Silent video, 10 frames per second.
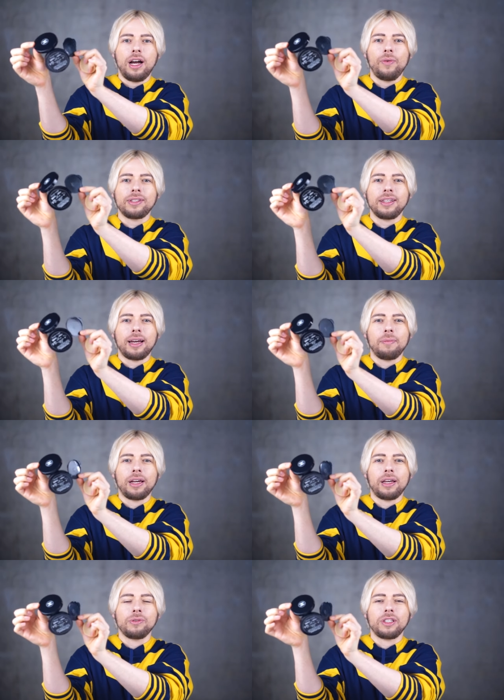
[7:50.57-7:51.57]
I always think I'm
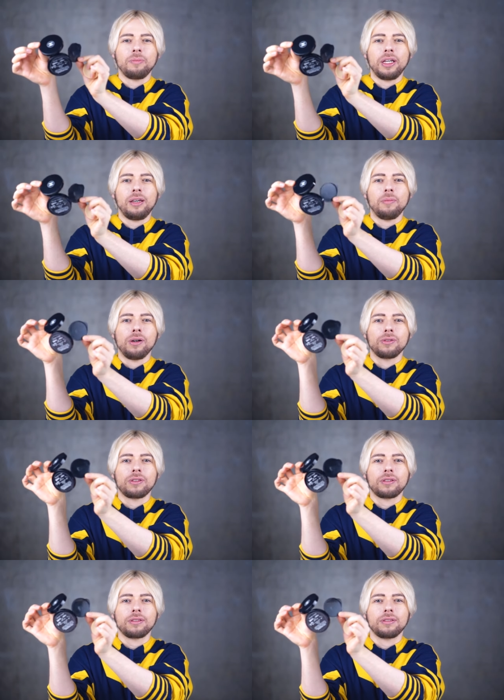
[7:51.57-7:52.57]
like a using Mickey
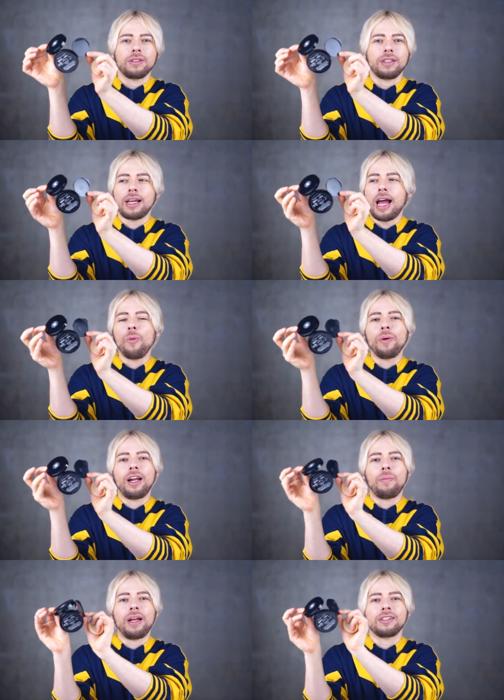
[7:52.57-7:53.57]
Mouse. It's like I open
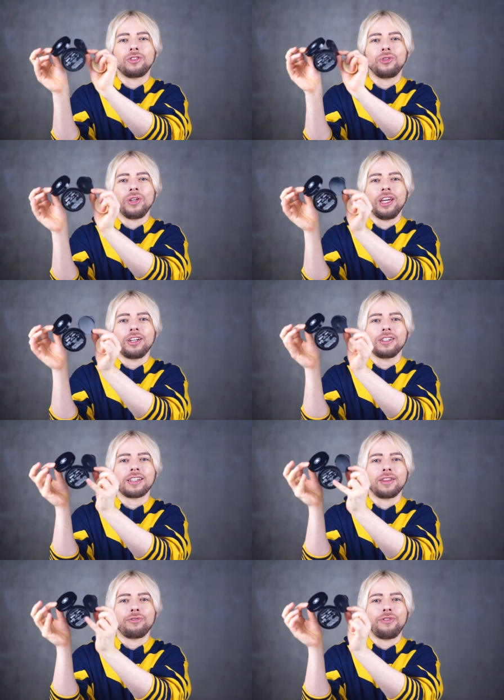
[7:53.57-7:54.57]
it up, it has the two
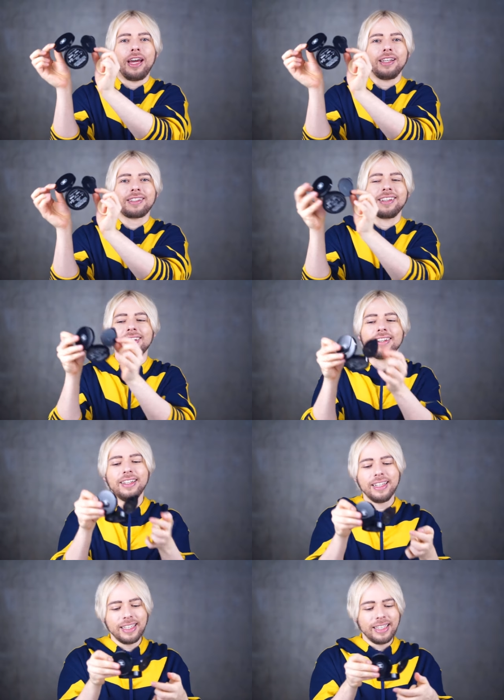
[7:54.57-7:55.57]
ears and the face.
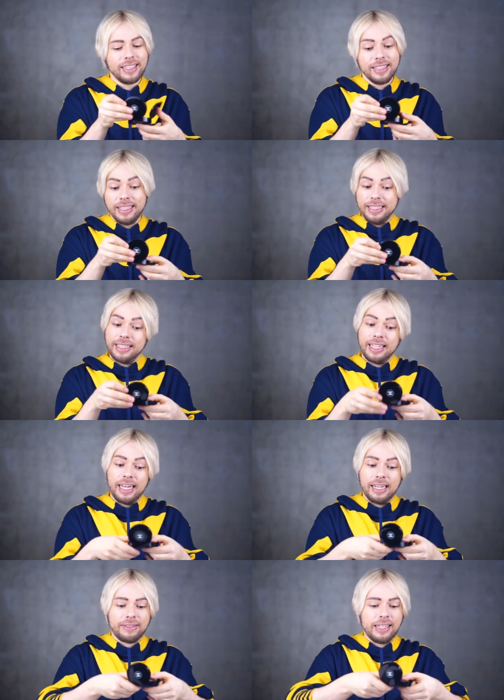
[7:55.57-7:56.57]

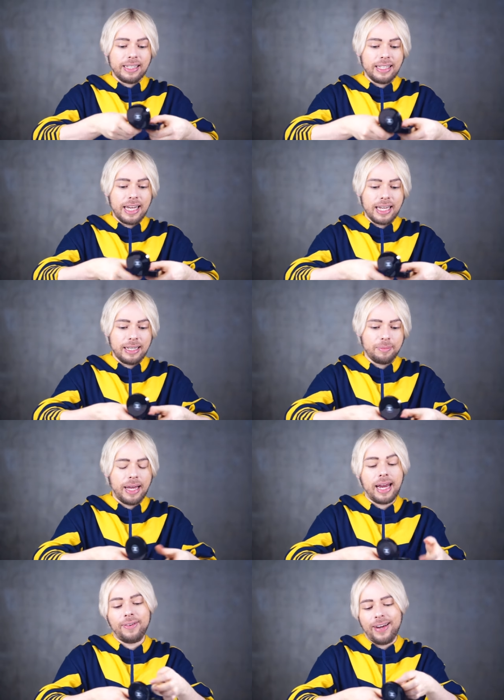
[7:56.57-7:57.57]
Okay, crazy
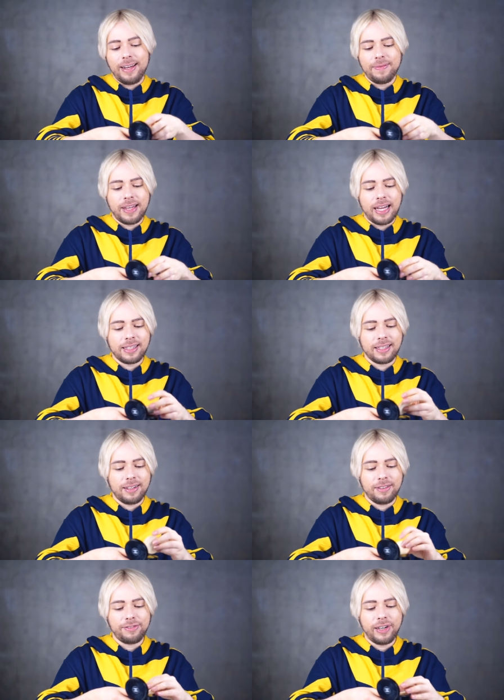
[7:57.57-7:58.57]
Dacob. Anyway, that's
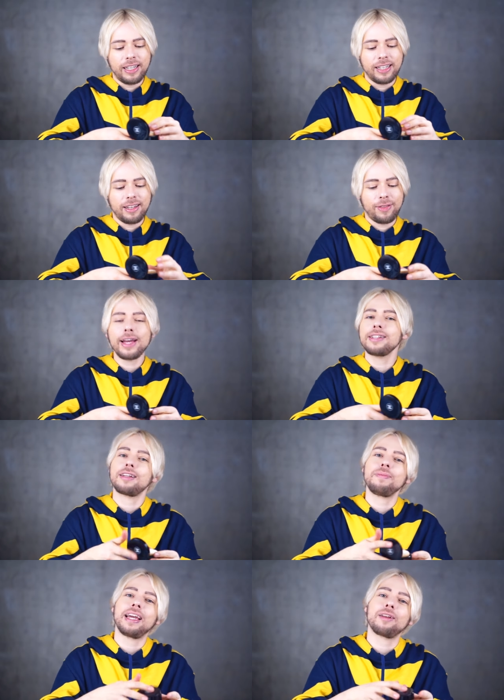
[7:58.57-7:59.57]
the funny, the things
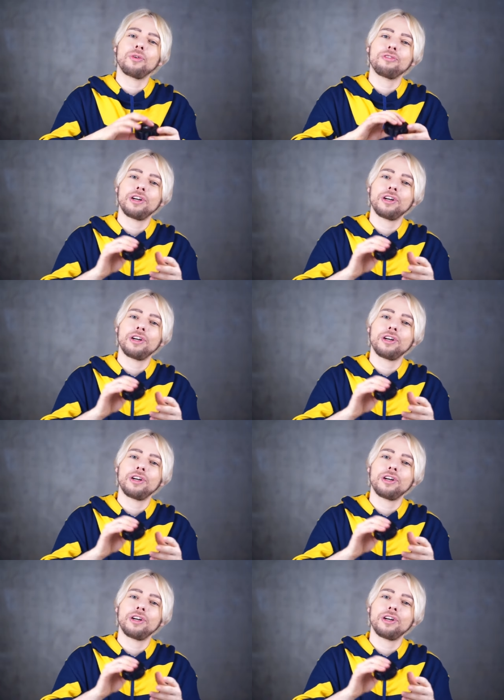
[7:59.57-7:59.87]
that make it more